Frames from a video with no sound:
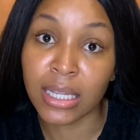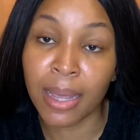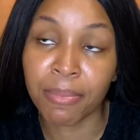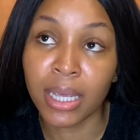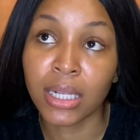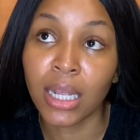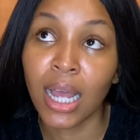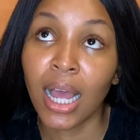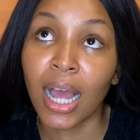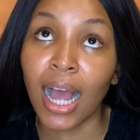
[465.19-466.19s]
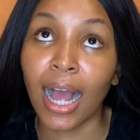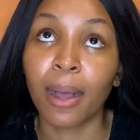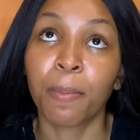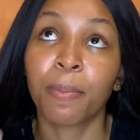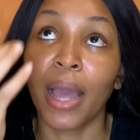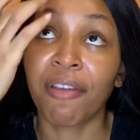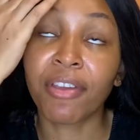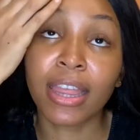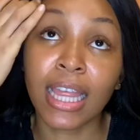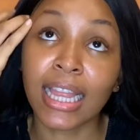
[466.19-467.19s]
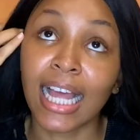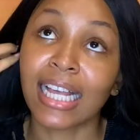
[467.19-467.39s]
I mean, everything that